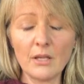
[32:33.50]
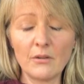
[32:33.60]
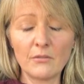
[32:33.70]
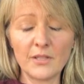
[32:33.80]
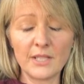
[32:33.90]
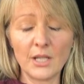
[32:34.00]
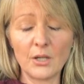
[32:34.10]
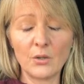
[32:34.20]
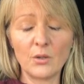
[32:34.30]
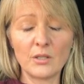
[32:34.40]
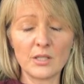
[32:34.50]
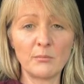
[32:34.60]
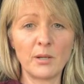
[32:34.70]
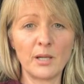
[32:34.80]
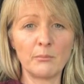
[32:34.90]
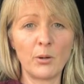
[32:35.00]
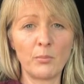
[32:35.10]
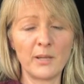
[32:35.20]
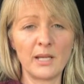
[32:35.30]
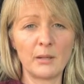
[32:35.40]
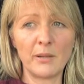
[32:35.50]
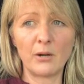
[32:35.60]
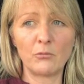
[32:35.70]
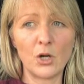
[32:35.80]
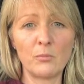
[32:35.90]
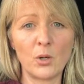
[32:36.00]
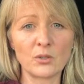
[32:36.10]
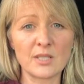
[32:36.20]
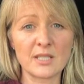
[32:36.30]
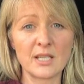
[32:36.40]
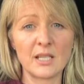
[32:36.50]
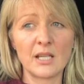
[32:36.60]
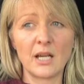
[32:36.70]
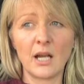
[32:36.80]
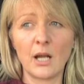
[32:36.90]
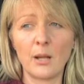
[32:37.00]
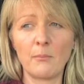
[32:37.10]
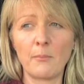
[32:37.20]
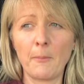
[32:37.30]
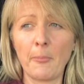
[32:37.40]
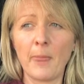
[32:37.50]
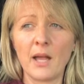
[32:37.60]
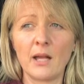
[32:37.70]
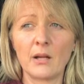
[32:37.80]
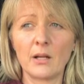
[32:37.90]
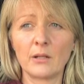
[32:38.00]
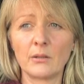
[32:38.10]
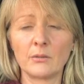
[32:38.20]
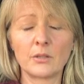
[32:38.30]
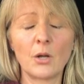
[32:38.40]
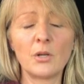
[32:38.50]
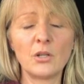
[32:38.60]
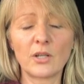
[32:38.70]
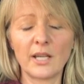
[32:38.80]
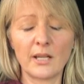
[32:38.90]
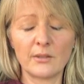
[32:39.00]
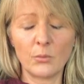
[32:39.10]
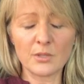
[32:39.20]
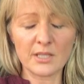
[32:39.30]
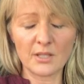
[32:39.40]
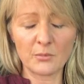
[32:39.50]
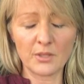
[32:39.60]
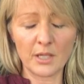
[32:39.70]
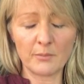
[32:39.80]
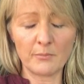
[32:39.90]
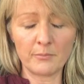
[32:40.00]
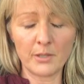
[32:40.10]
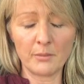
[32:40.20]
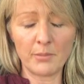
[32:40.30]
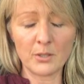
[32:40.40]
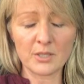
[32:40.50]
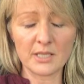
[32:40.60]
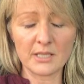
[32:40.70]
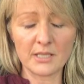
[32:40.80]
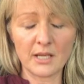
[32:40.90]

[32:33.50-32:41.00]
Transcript: video done by Poppy about robots. Go and look at, what's the other one that I posted?